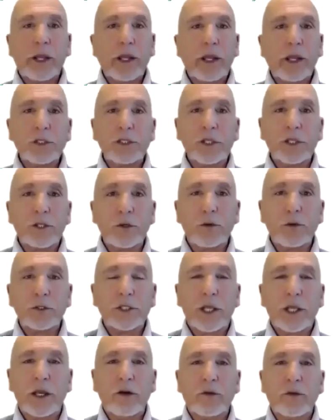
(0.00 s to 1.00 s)
else's
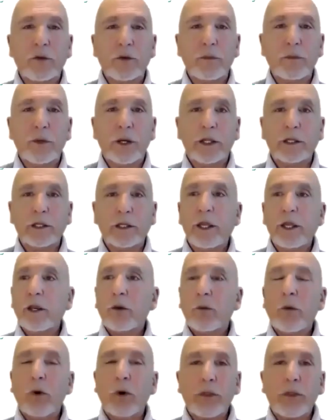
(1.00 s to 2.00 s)
thoughts out of your mind,
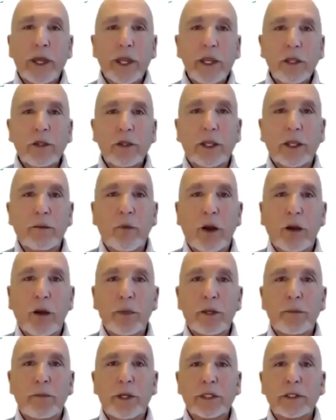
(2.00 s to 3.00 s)
what they think might
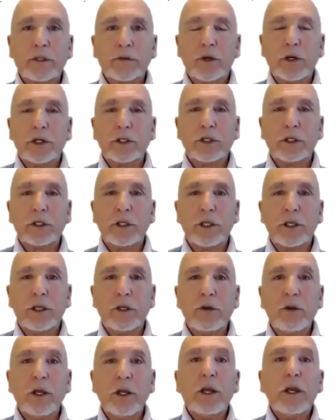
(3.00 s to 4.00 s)
be the best version of
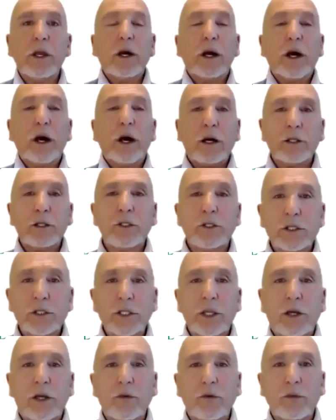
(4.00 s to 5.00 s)
you. Ask
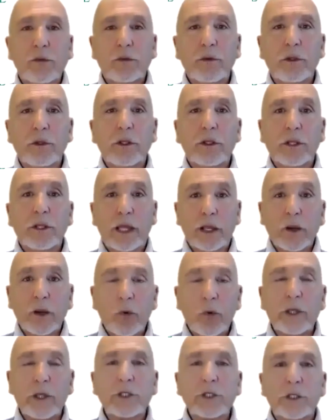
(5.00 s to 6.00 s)
yourself that
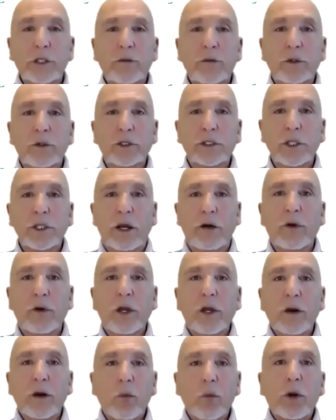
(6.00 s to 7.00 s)
question of yourself.
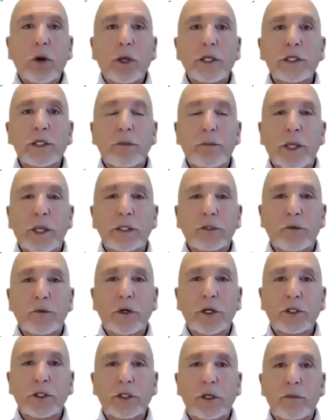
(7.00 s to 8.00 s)
What is the best
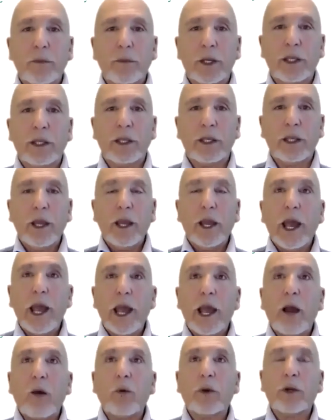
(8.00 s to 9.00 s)
version of me?
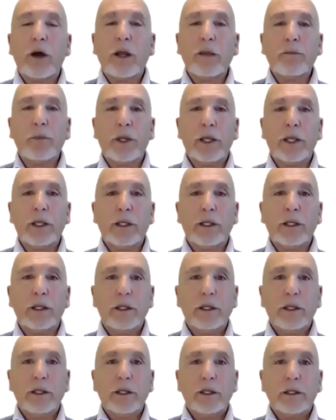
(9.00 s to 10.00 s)
How would I be?
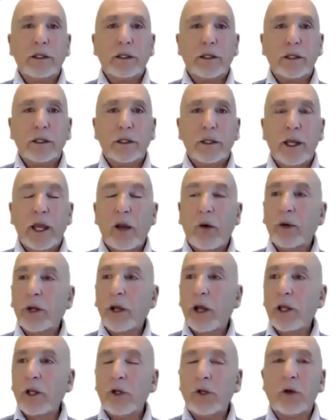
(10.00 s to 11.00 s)
How would
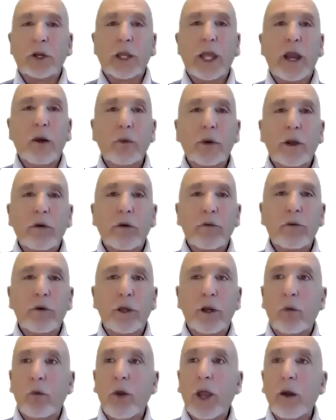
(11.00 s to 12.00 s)
I look? How would I
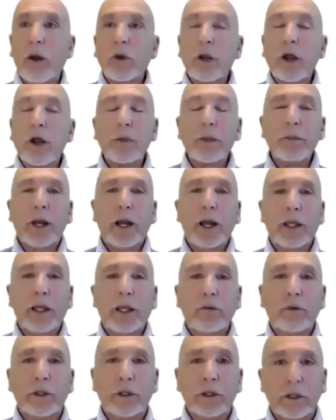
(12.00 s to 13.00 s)
feel? How would I be
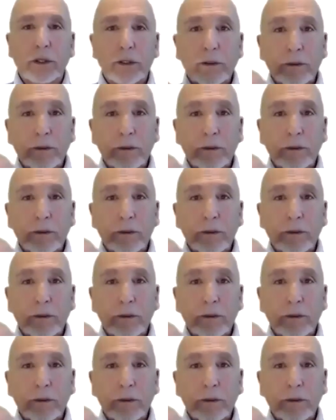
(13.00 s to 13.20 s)
behaving?